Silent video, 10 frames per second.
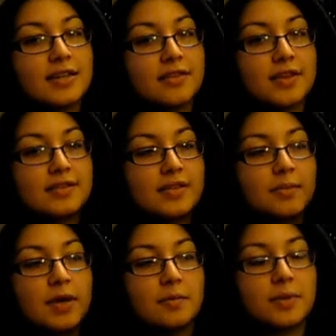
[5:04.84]
He thinks they
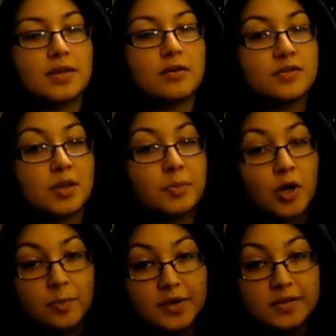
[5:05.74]
may have been killed on
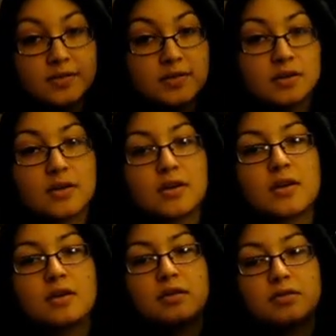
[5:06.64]
purpose.
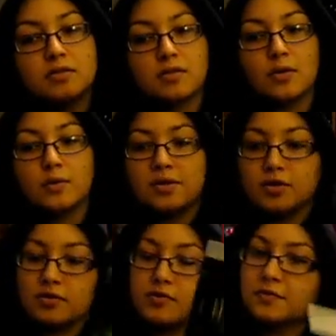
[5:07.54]
So he
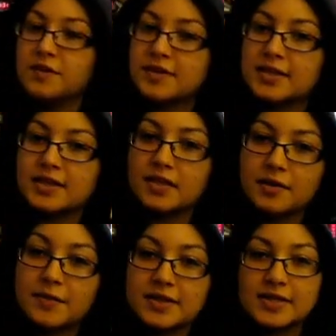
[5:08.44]
starts to
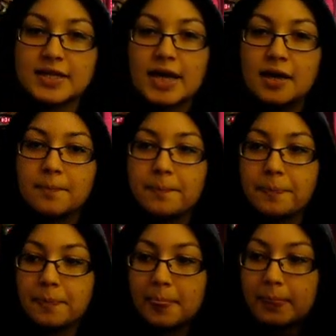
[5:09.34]
investigate
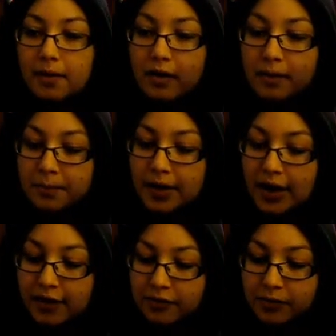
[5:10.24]

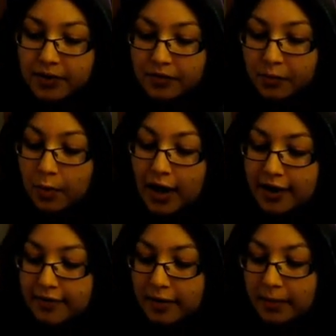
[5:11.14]
behind the reason why
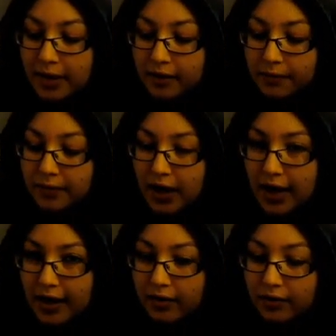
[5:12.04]
they might have
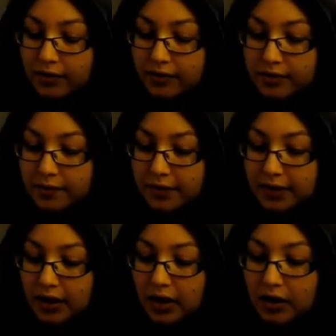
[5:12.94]
died and stuff like
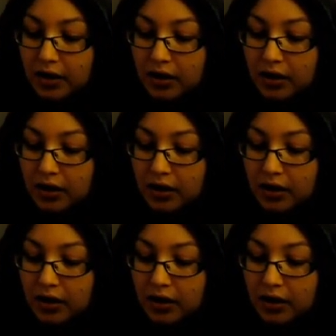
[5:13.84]
that.